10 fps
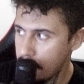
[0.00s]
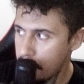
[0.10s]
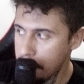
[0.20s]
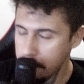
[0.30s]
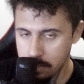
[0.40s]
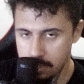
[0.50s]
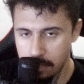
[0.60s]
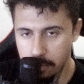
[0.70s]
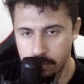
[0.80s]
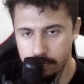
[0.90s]
books
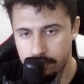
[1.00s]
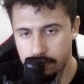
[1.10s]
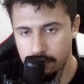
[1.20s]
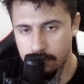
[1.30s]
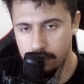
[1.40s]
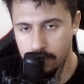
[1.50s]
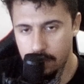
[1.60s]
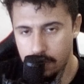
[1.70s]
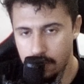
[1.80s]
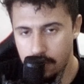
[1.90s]
table.
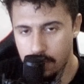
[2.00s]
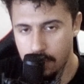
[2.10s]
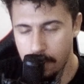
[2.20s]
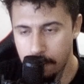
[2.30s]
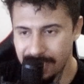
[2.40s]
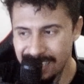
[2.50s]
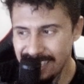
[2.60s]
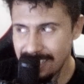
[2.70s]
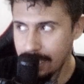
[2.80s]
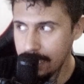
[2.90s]
But in
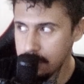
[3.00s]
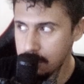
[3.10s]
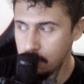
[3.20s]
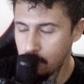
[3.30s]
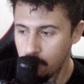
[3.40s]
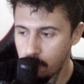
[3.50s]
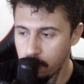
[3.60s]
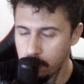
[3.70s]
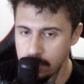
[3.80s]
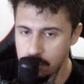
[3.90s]
this case,
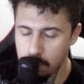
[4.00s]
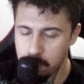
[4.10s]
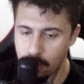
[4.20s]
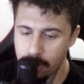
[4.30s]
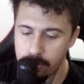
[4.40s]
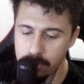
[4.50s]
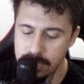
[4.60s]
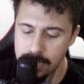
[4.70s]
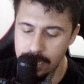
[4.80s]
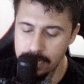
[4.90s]
we want to
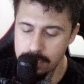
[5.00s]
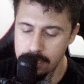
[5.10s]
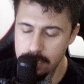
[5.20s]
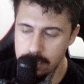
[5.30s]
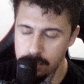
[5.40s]
prioritize